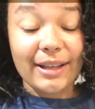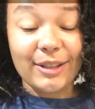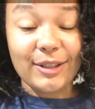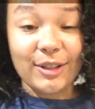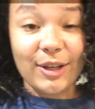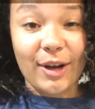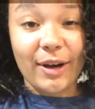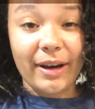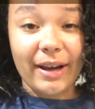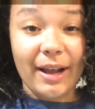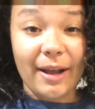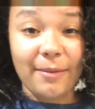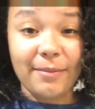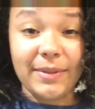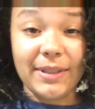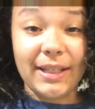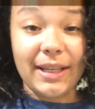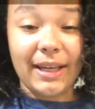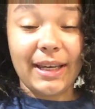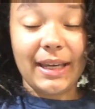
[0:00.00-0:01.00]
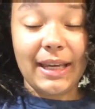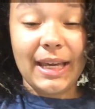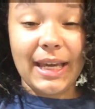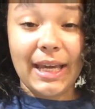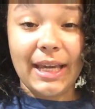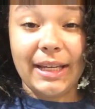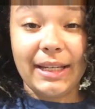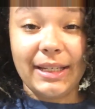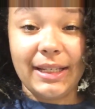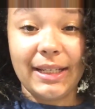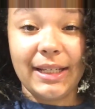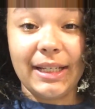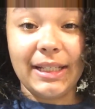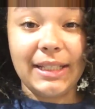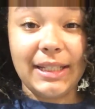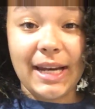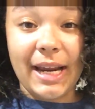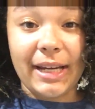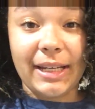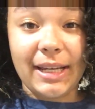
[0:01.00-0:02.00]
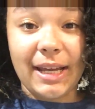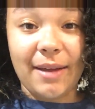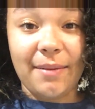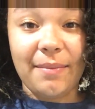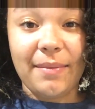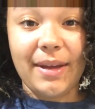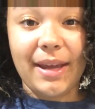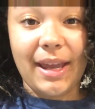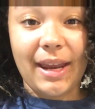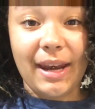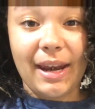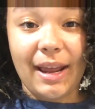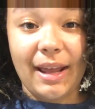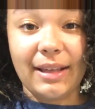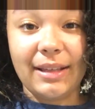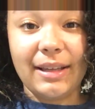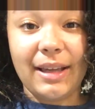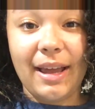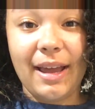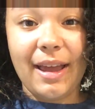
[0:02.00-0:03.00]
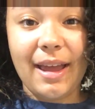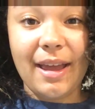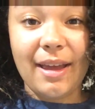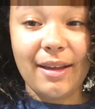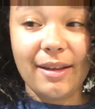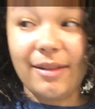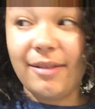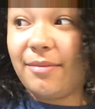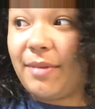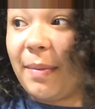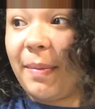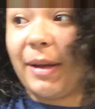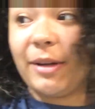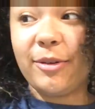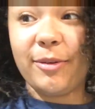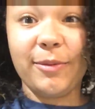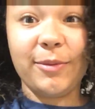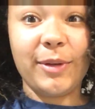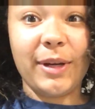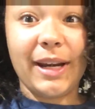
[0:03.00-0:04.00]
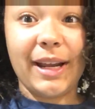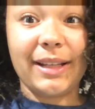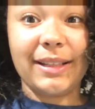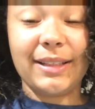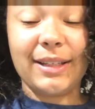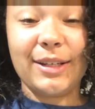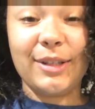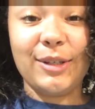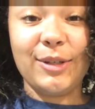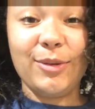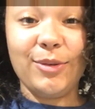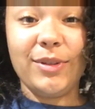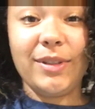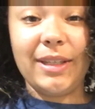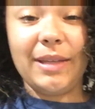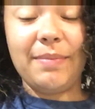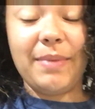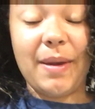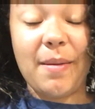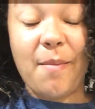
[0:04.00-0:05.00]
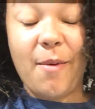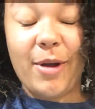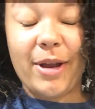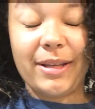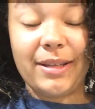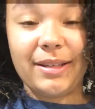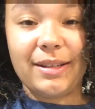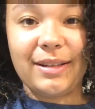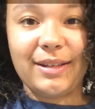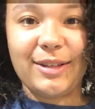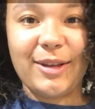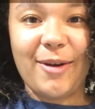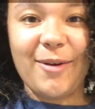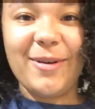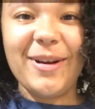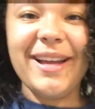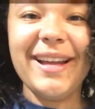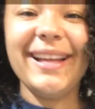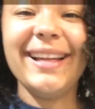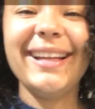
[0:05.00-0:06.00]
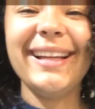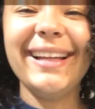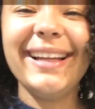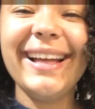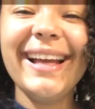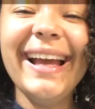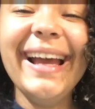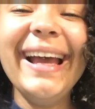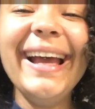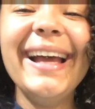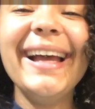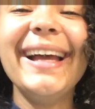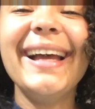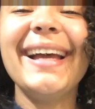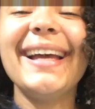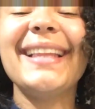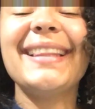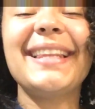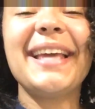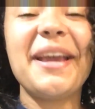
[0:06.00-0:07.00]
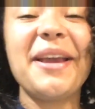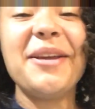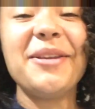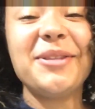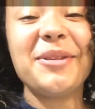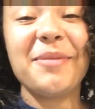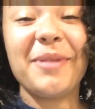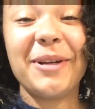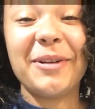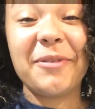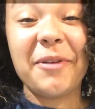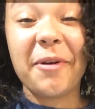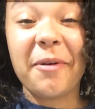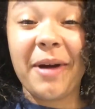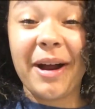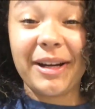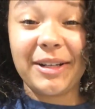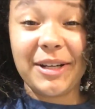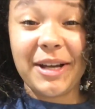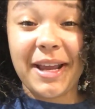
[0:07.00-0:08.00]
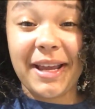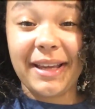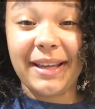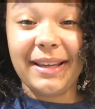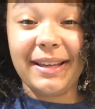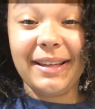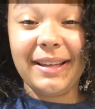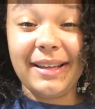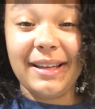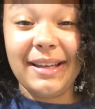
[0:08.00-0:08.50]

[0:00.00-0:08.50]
Sorry, I'm sick and it's nighttime, and my bedroom is right next to 2 sleeping boys, so thank you so much for watching.